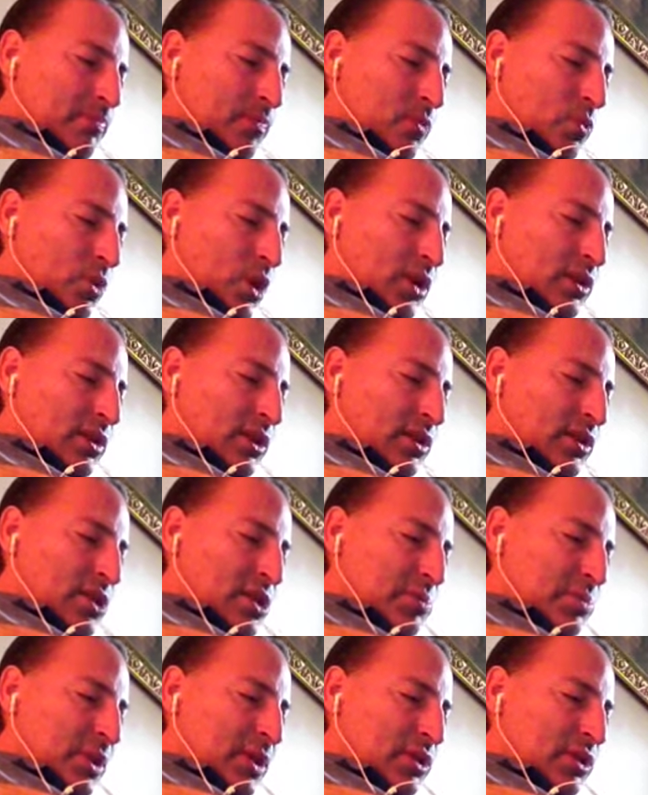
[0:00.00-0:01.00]
wanting to
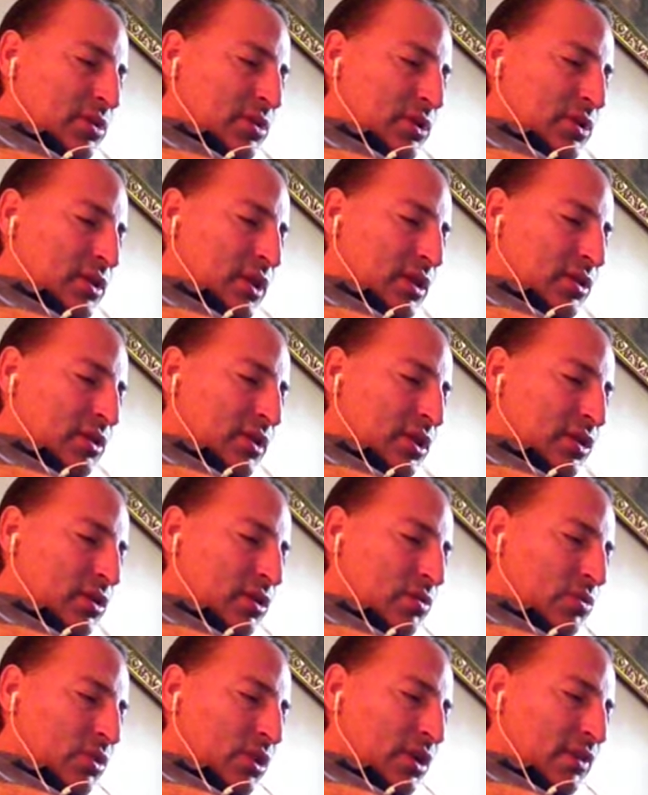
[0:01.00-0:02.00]
speak to you to tell you that your
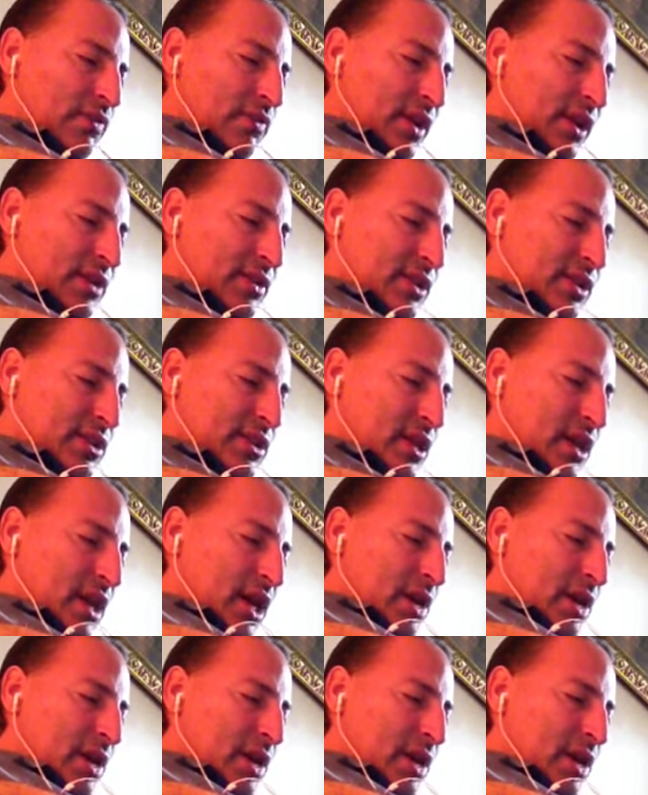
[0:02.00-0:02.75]
word affects us,